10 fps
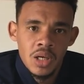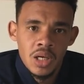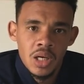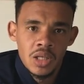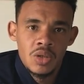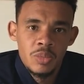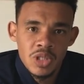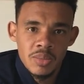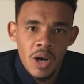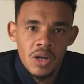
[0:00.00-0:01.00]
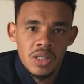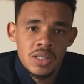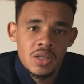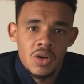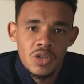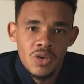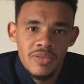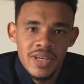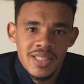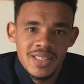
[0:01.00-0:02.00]
to put smiles on your
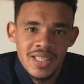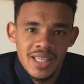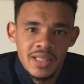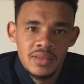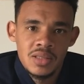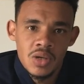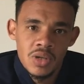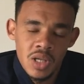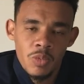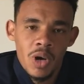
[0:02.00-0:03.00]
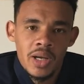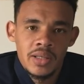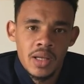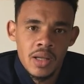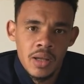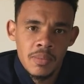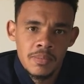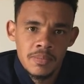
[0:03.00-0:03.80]
faces again. So keep well and take care.